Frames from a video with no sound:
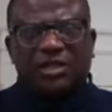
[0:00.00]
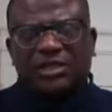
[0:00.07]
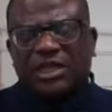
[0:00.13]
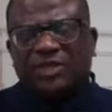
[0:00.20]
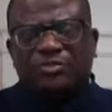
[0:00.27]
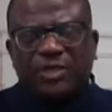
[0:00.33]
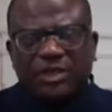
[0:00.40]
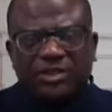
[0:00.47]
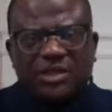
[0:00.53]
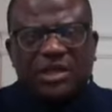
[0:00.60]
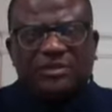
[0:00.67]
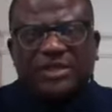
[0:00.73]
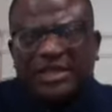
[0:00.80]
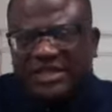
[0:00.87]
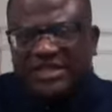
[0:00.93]
can be
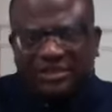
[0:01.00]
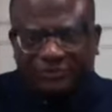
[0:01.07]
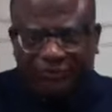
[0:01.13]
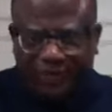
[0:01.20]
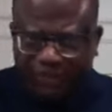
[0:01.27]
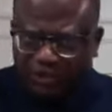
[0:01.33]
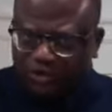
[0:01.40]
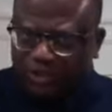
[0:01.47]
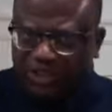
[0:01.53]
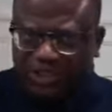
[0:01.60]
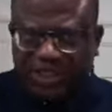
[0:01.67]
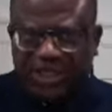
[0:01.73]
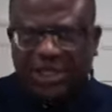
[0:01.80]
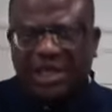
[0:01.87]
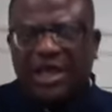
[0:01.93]
done
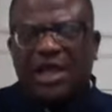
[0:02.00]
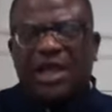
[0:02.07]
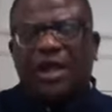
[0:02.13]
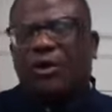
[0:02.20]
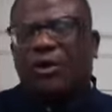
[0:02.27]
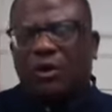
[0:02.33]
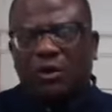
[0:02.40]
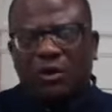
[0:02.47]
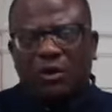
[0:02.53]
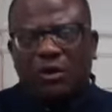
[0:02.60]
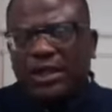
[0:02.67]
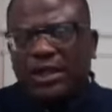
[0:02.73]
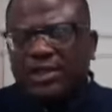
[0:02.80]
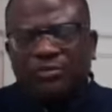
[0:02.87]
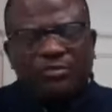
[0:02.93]
individually
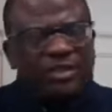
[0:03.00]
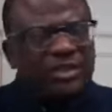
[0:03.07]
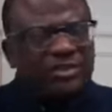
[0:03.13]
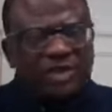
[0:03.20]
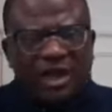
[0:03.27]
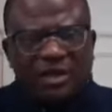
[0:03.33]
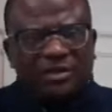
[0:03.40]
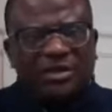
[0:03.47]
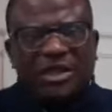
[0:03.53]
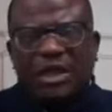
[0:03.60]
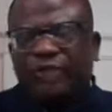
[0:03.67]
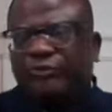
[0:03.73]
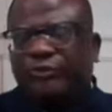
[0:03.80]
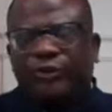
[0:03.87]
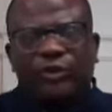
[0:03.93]
or can be done
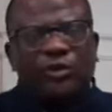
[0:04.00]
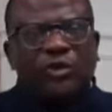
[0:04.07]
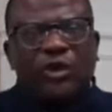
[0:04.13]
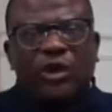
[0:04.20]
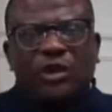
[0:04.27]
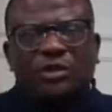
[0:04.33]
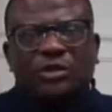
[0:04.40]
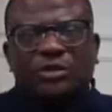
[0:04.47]
through